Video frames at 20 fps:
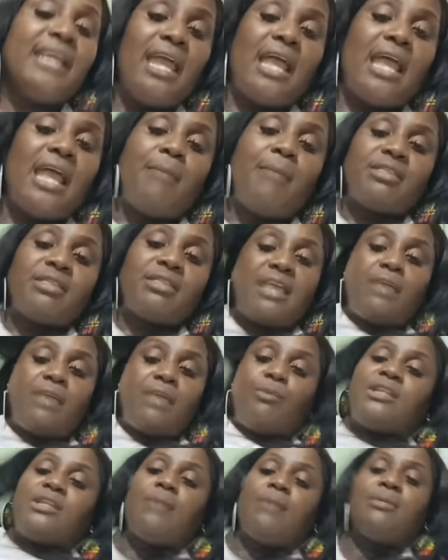And I
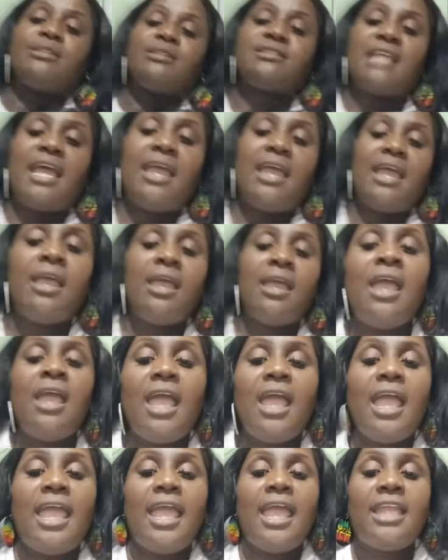say, but yeah, me say,
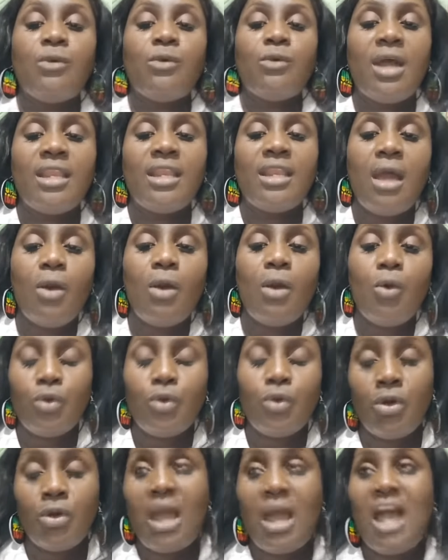anyone who
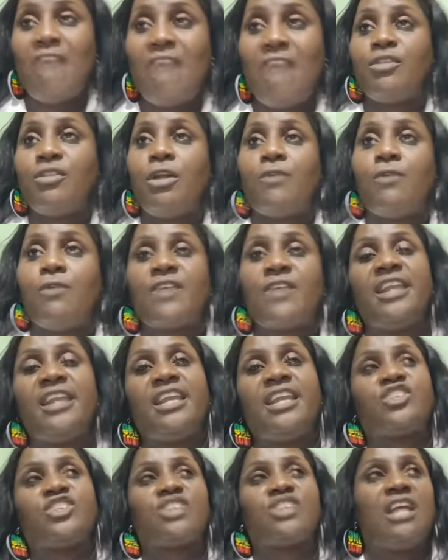know have love
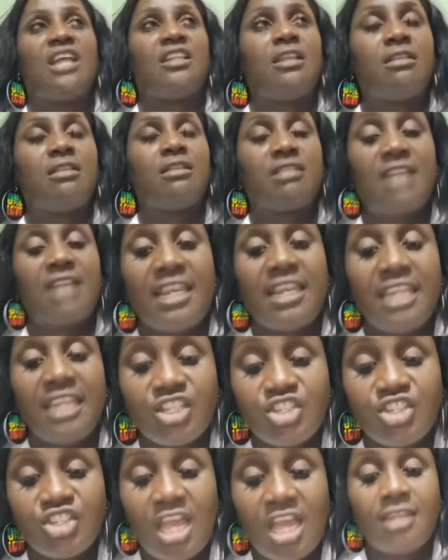connection, this
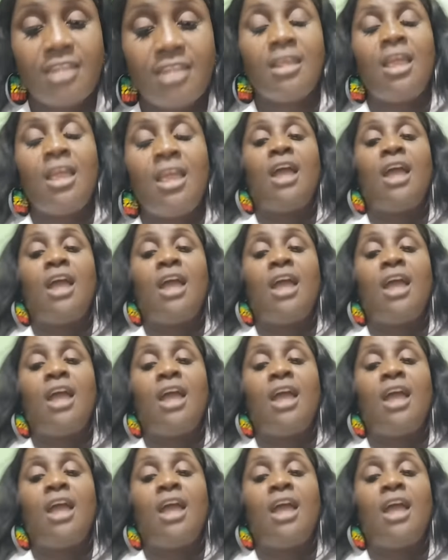connection,